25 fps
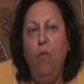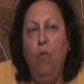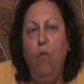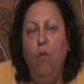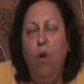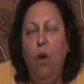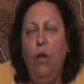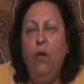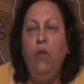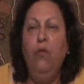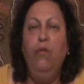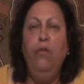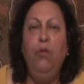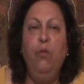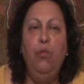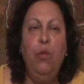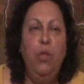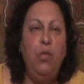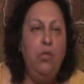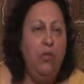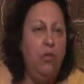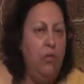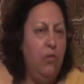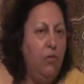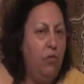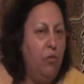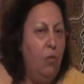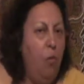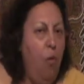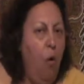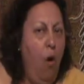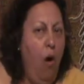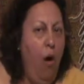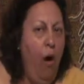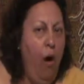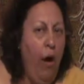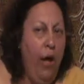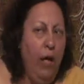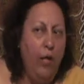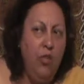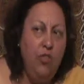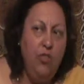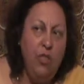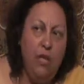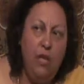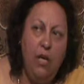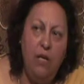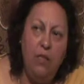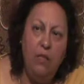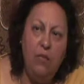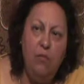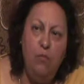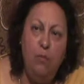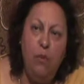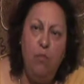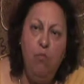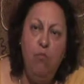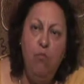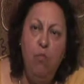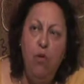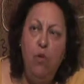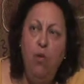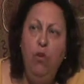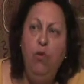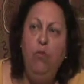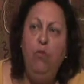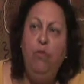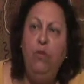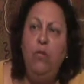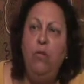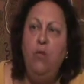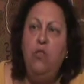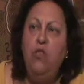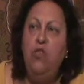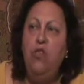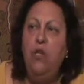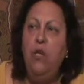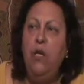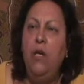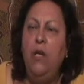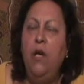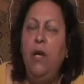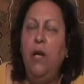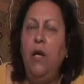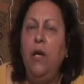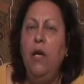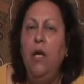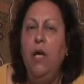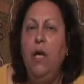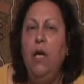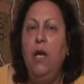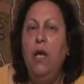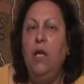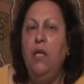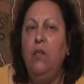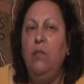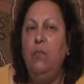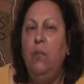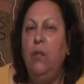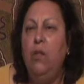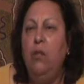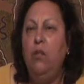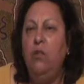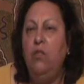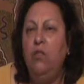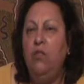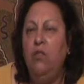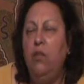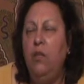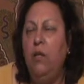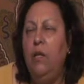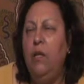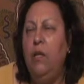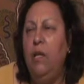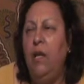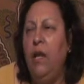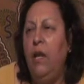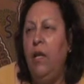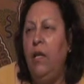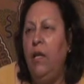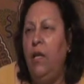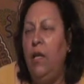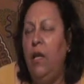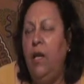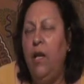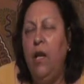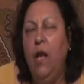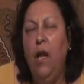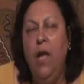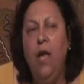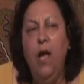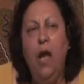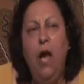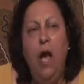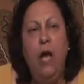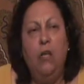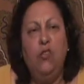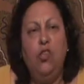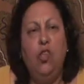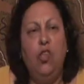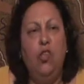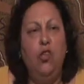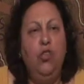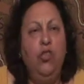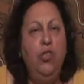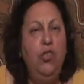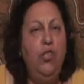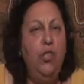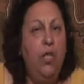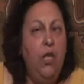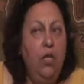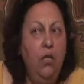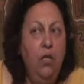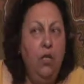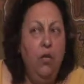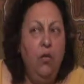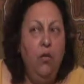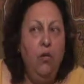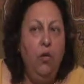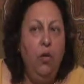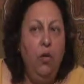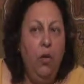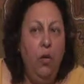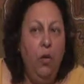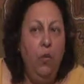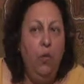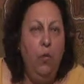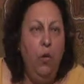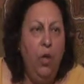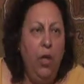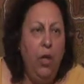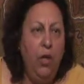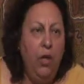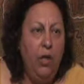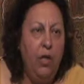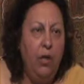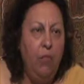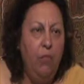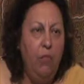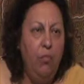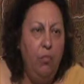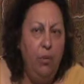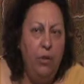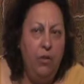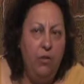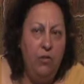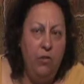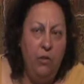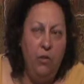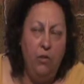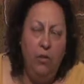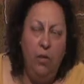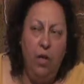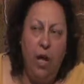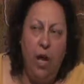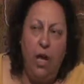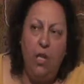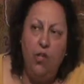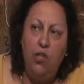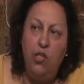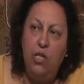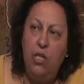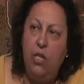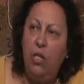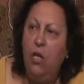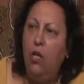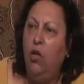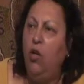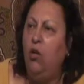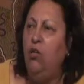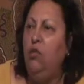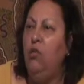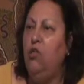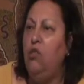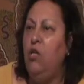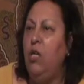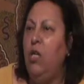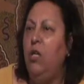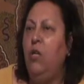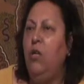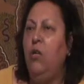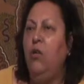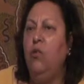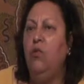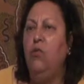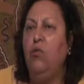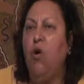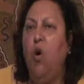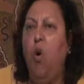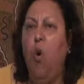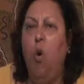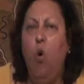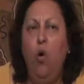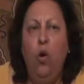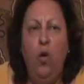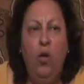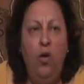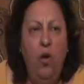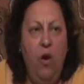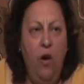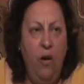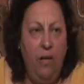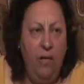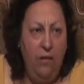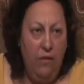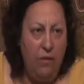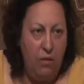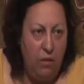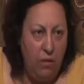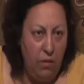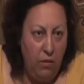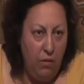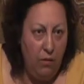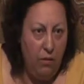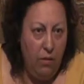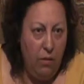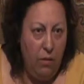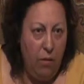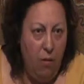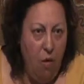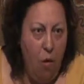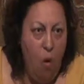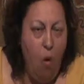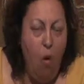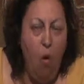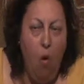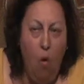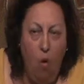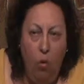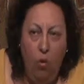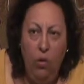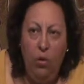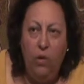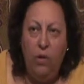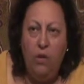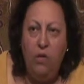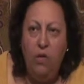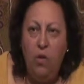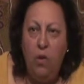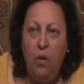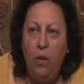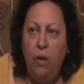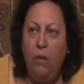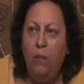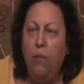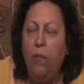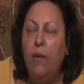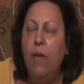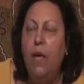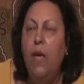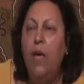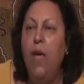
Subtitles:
one of the reasons why she has been moved this year is because Liliani has continued her work in prison, and she continues organizing all the time.